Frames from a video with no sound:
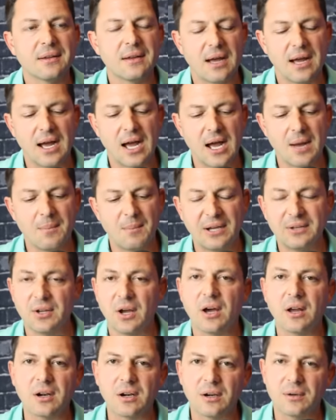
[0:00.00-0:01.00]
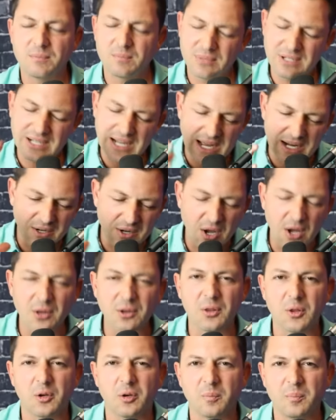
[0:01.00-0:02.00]
Um, my daughter kind of
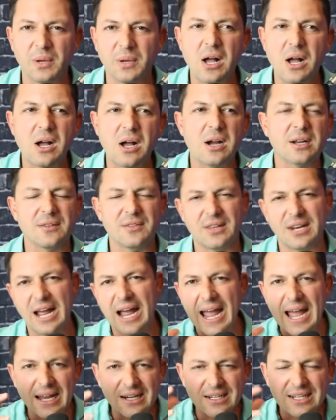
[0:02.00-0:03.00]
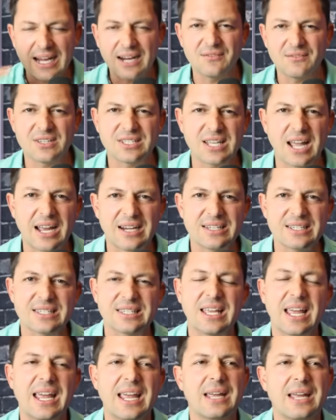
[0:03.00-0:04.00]
caught a little bug, and then I had kind of a sinus
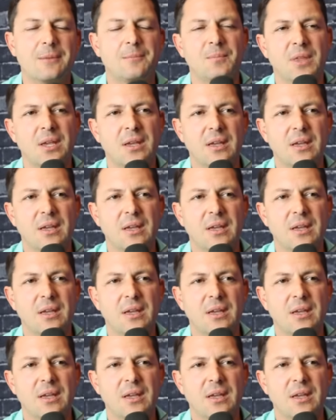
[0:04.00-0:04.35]
thing.